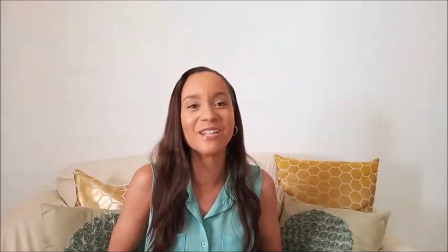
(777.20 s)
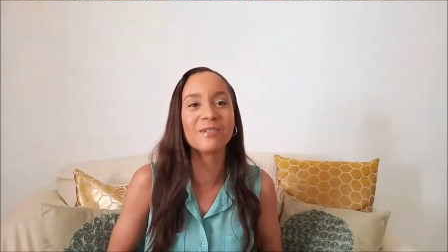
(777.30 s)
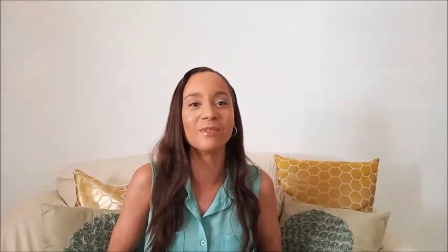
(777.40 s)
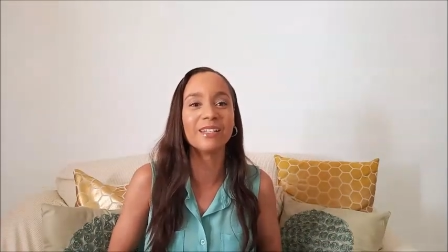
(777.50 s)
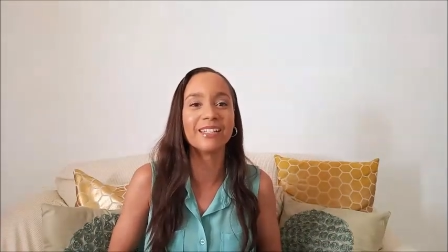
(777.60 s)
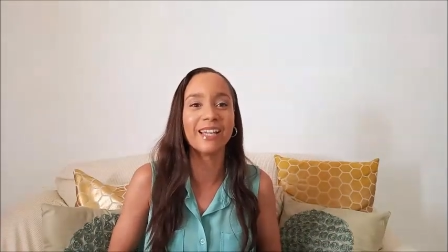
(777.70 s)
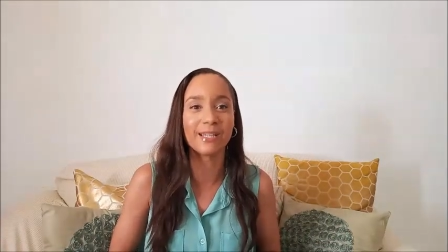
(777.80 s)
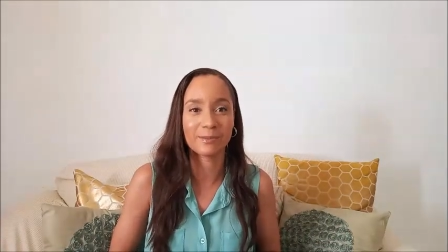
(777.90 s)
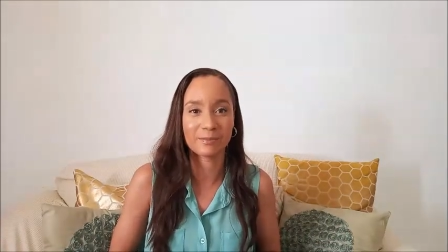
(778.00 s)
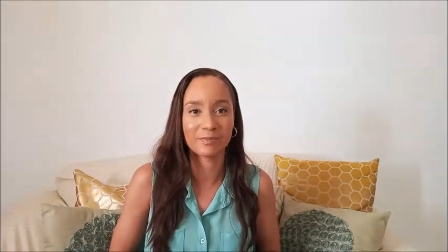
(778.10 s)
But yeah,
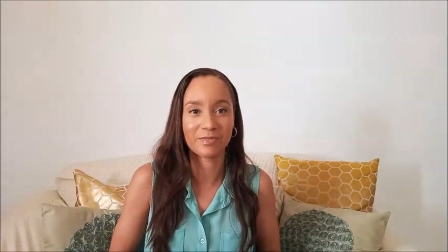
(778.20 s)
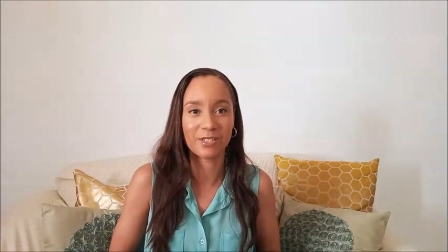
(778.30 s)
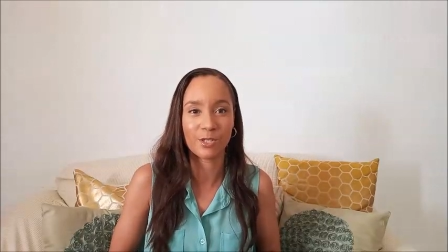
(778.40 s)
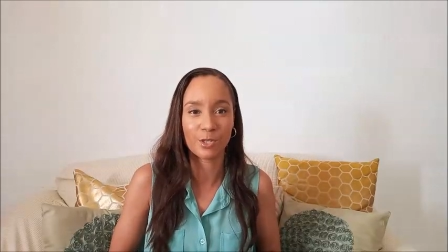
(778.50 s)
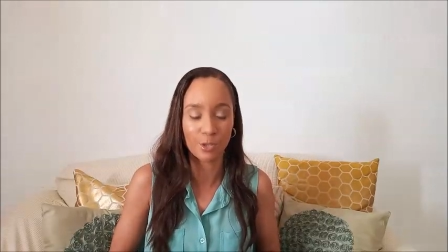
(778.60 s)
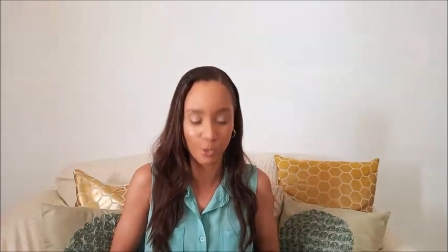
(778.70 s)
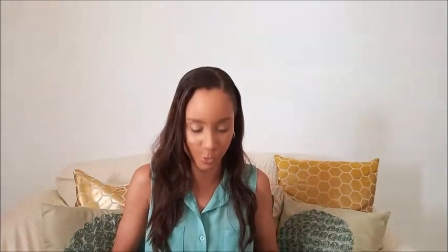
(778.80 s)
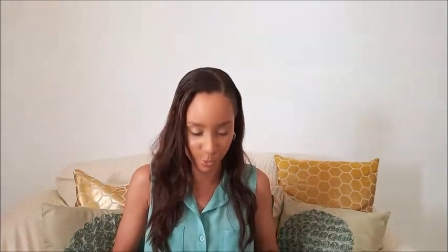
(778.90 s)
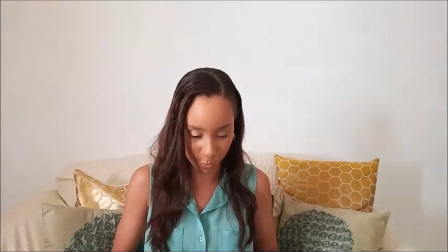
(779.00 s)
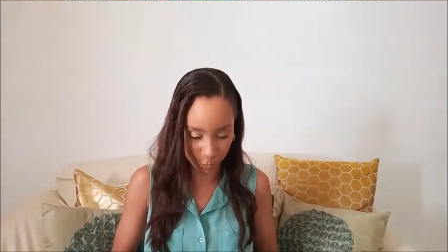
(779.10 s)

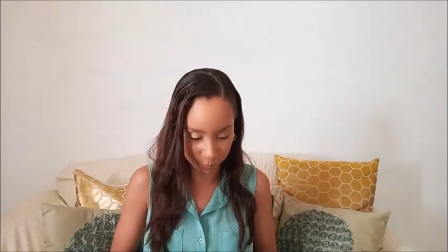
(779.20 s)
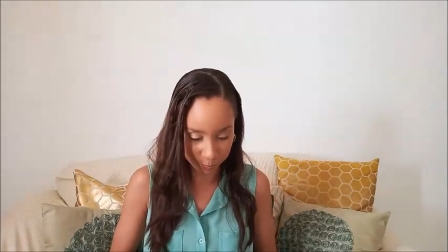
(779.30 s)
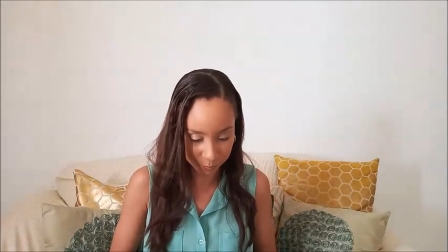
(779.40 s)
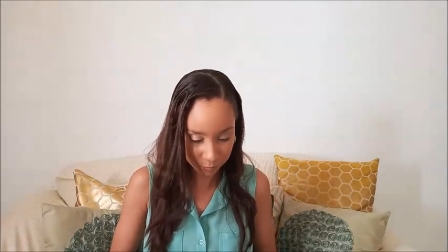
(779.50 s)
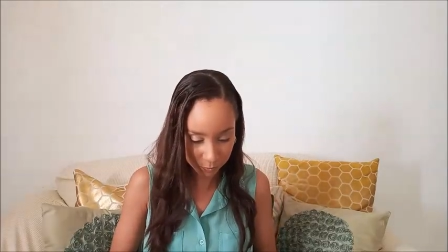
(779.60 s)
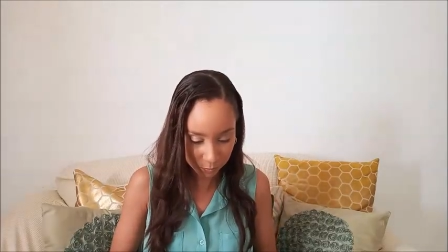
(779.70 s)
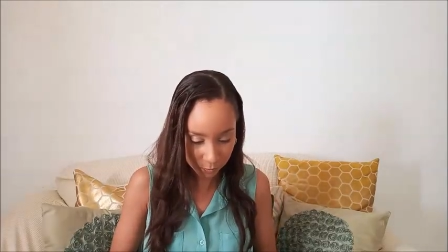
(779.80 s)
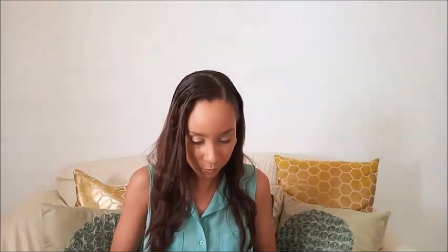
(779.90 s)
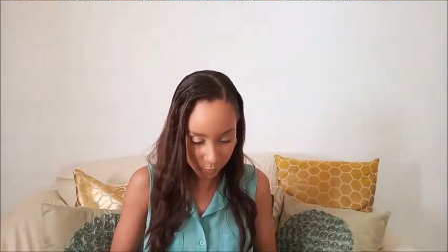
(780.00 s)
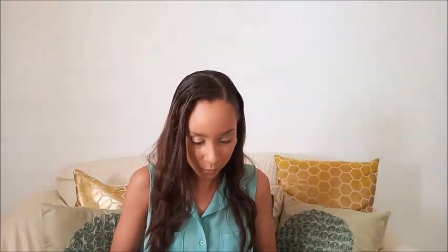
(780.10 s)
so
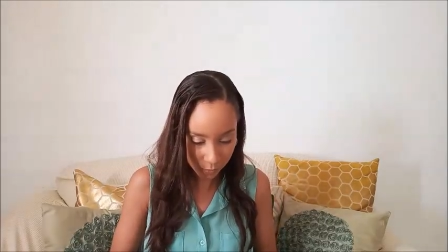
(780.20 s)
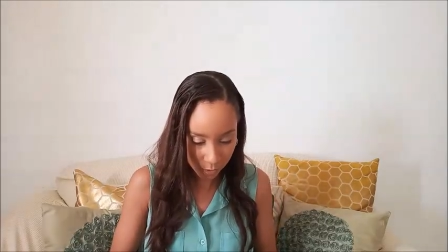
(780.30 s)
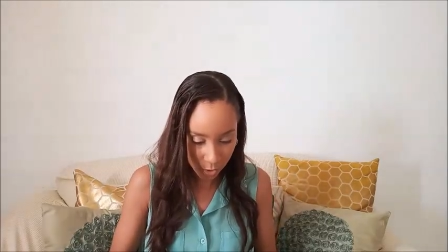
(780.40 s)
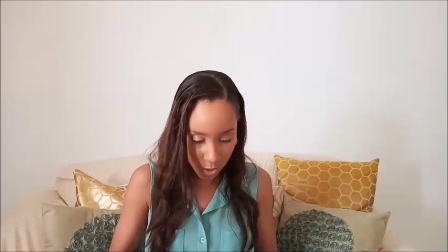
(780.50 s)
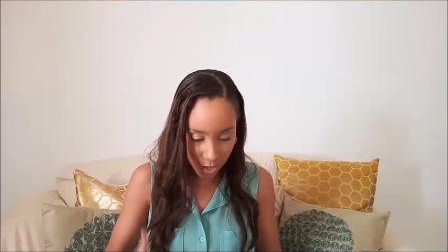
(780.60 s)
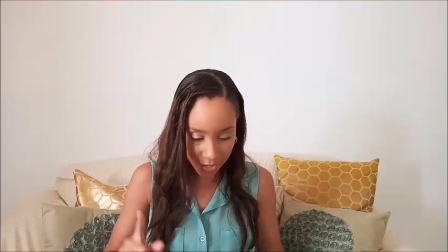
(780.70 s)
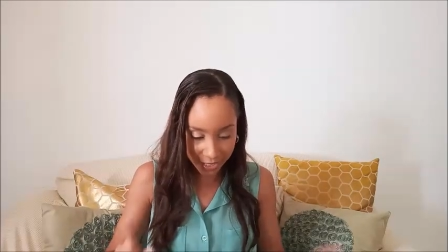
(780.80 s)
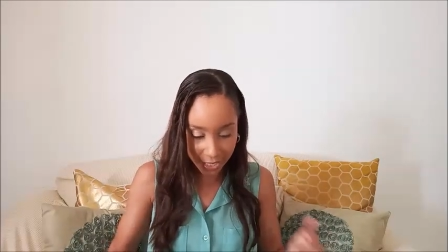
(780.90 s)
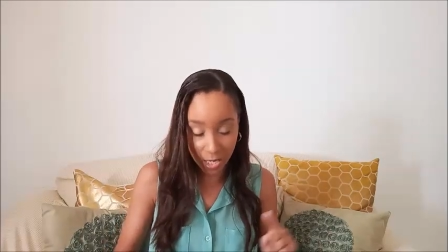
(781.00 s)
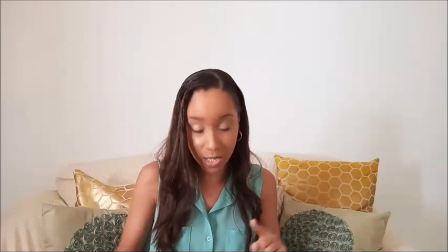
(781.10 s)
all right.
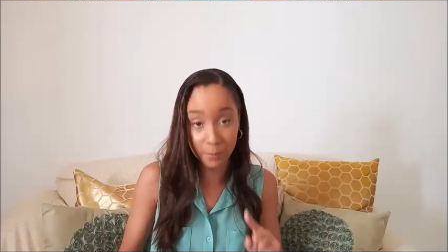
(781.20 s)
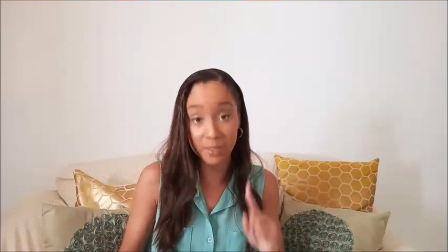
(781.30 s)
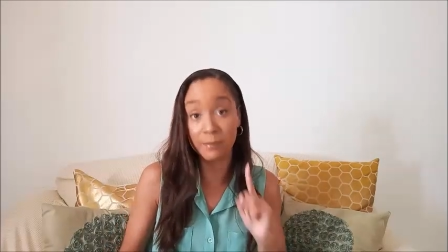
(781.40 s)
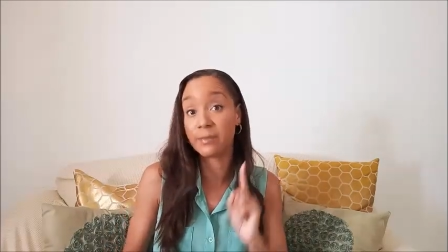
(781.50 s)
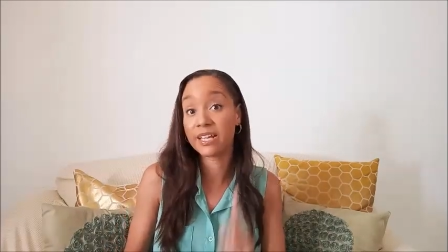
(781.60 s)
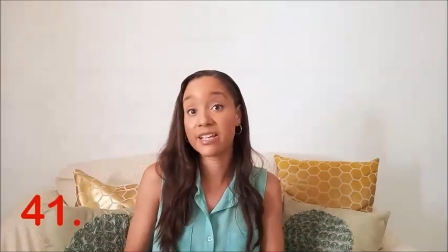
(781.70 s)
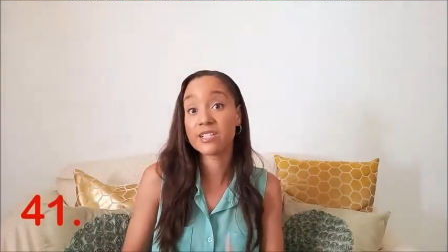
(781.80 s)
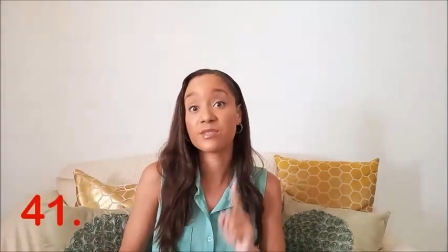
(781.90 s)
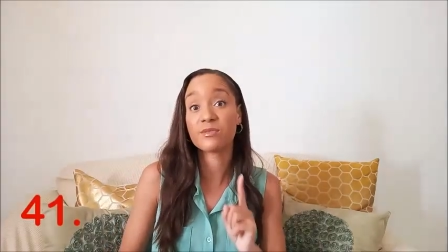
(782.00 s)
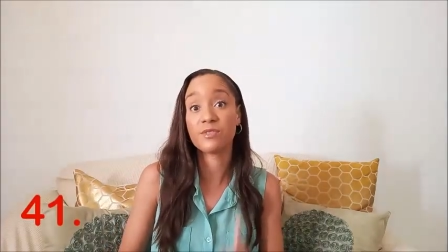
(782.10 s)
Um, my
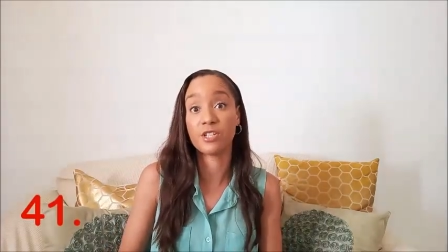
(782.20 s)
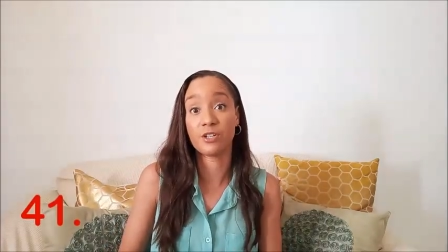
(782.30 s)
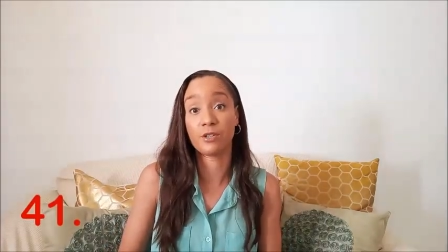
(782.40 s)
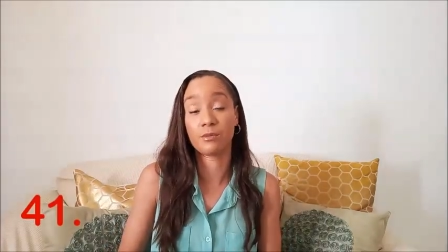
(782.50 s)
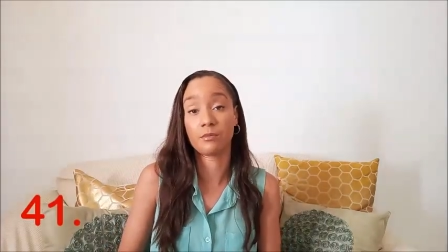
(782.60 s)
biggest fear: